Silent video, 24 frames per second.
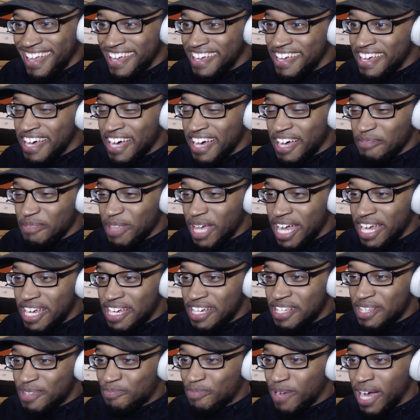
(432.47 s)
audio like
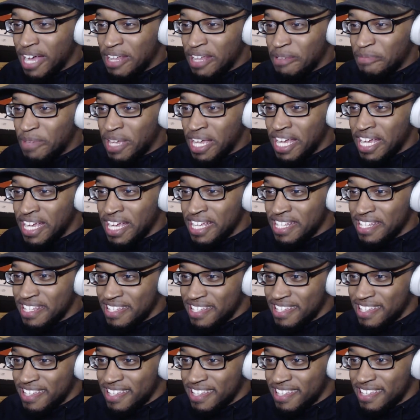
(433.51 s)
to this Spider-Man
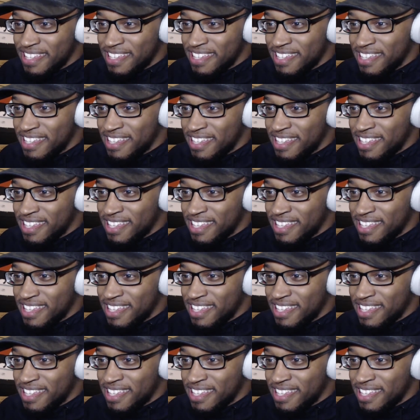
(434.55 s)
video?